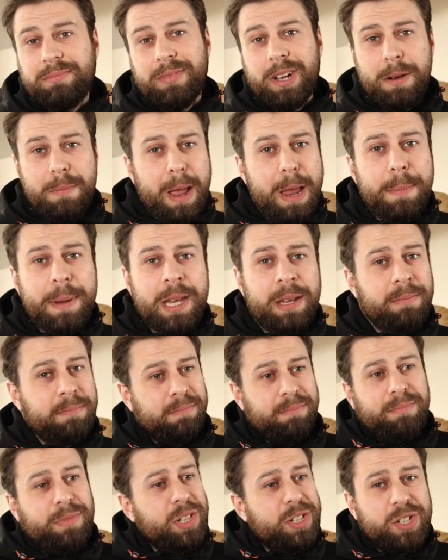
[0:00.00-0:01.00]
and maybe
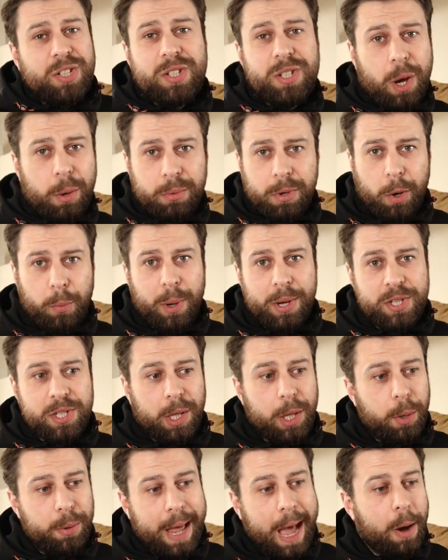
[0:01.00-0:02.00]
you just don't know which
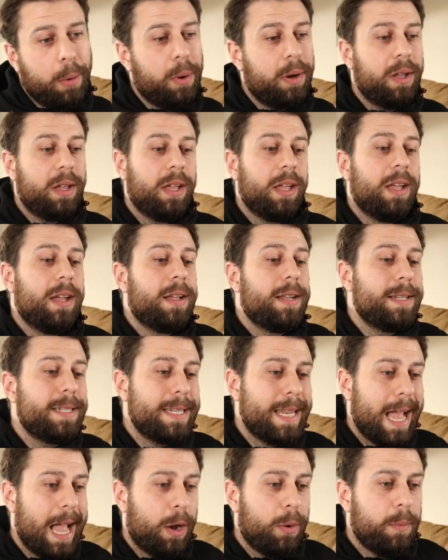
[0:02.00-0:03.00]
loadout.
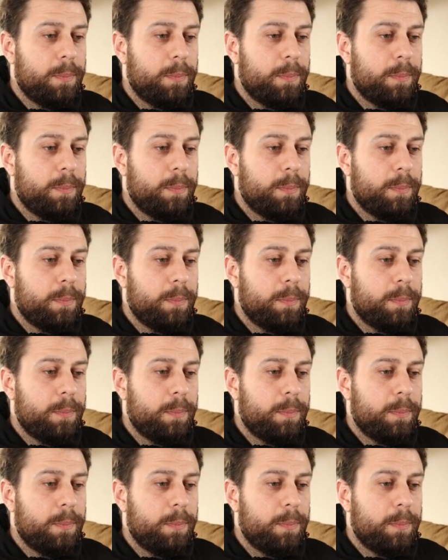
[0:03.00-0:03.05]
Now,